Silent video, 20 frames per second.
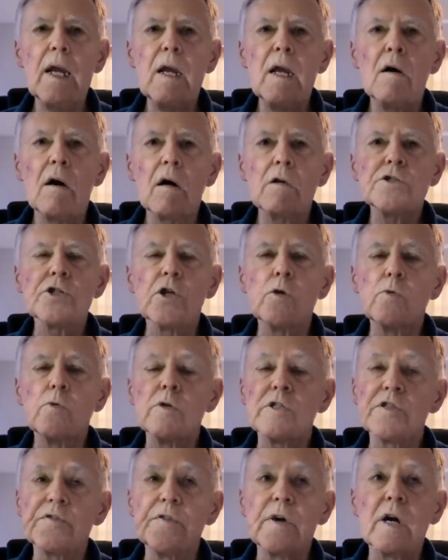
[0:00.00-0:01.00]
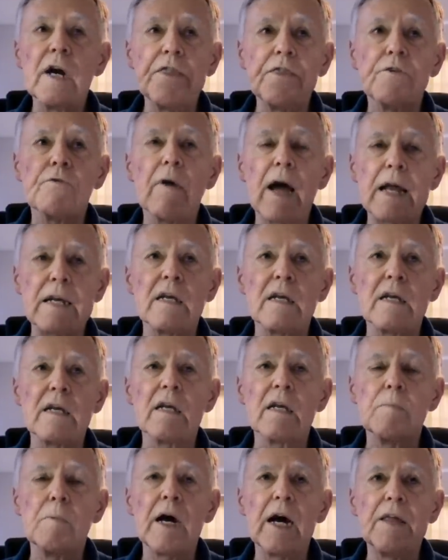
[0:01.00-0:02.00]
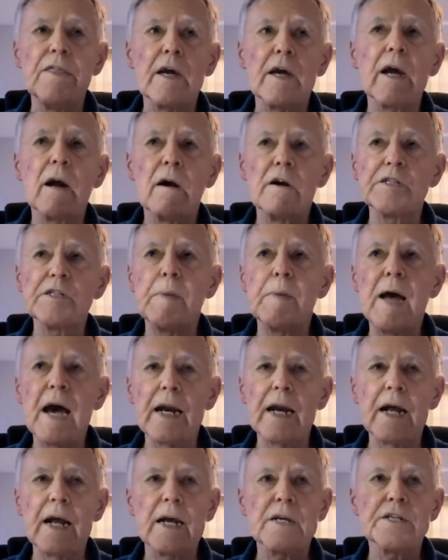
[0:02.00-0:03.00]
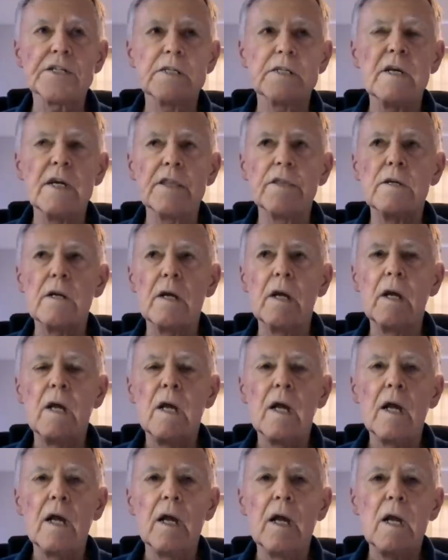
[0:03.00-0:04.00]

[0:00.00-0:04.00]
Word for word: he also was very threatened by the charismatics in the